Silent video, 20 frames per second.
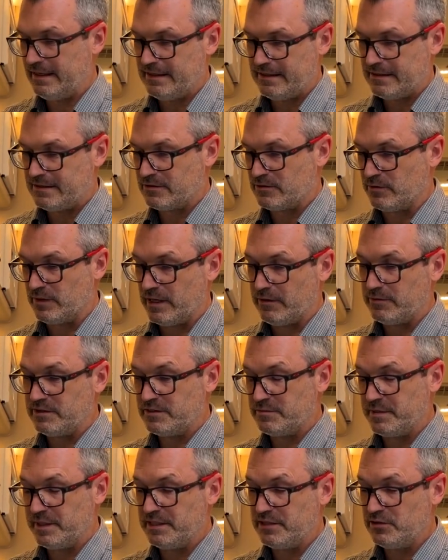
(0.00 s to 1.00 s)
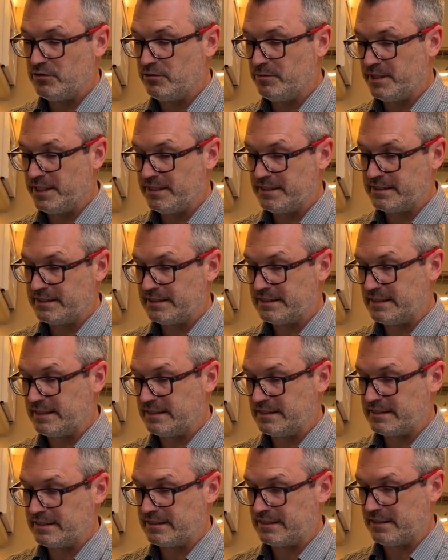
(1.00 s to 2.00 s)
So now it's been 2 minutes
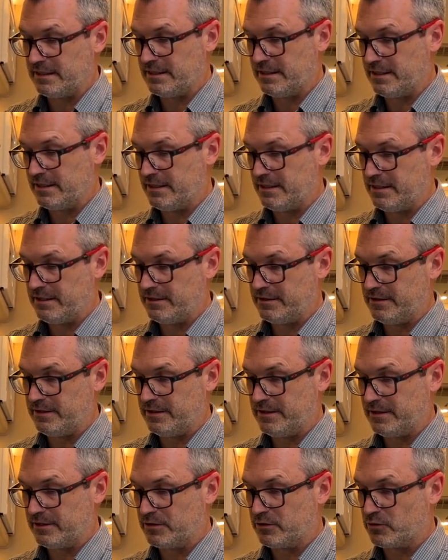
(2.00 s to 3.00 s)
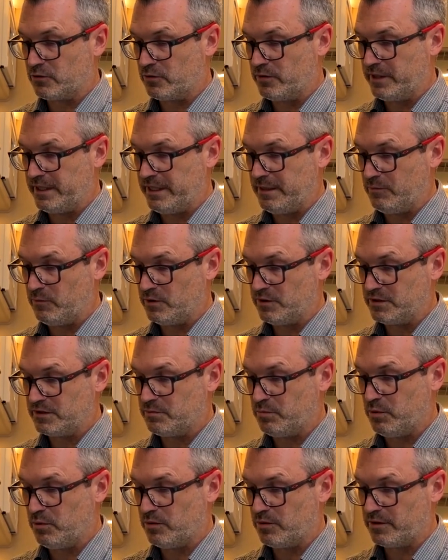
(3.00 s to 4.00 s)
since the cream was
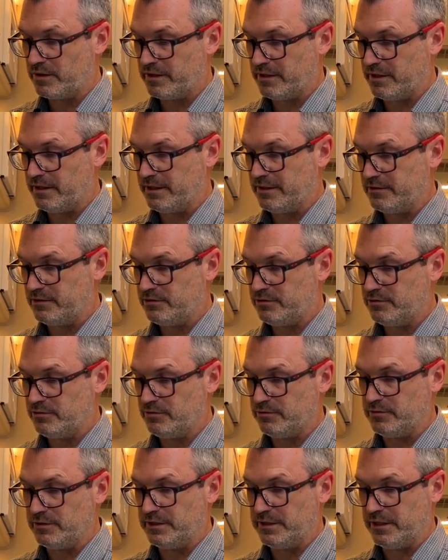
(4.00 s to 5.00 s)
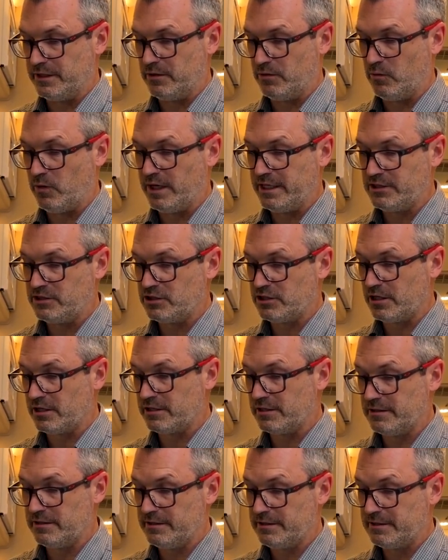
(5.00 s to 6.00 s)
poured onto the white
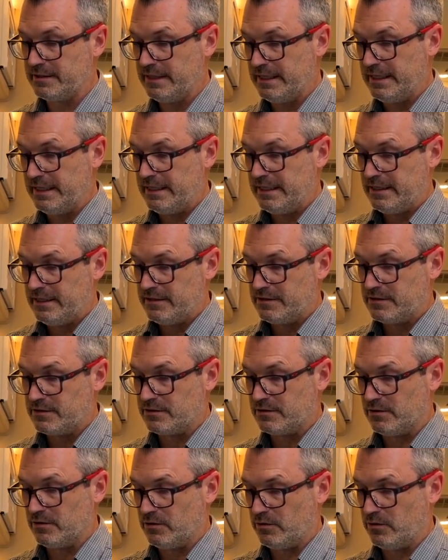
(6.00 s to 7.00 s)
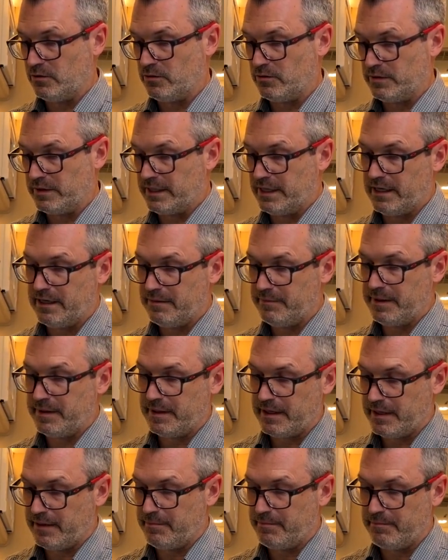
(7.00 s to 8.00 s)
chocolate. So now
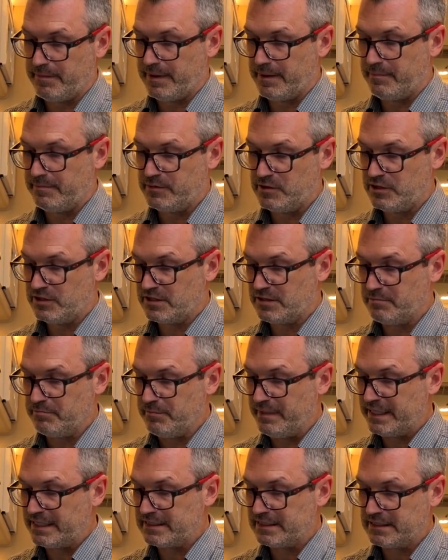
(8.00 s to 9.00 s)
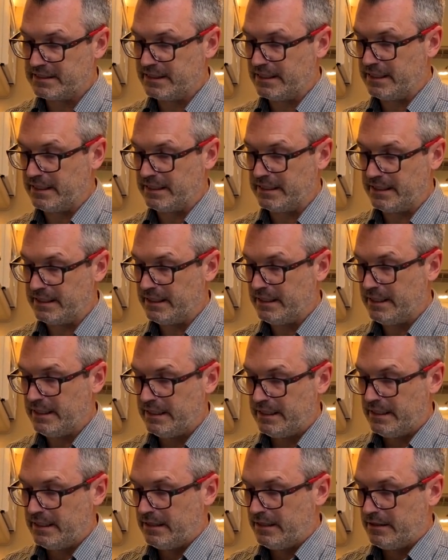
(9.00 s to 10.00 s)
I'm just mixing
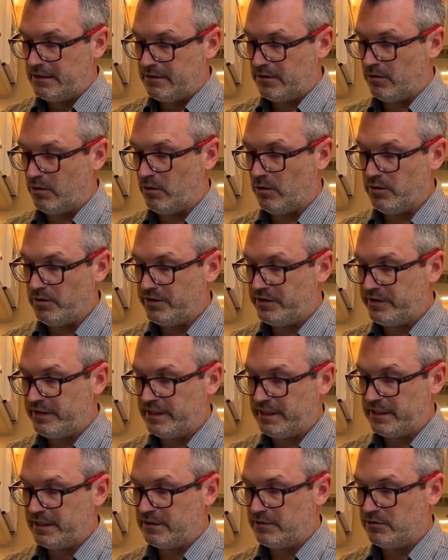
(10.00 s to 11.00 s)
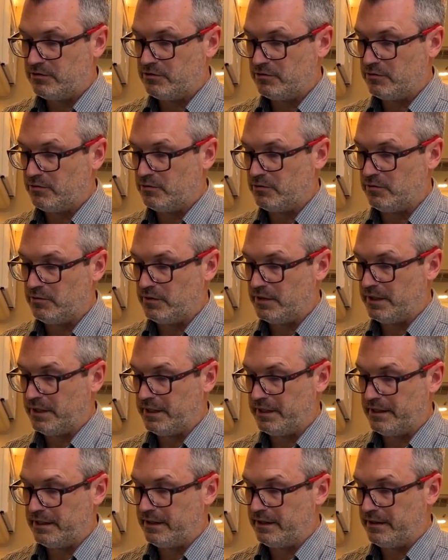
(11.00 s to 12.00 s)
the whole thing
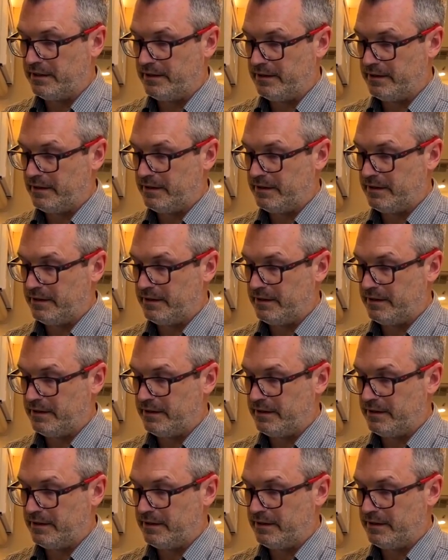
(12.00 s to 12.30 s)
to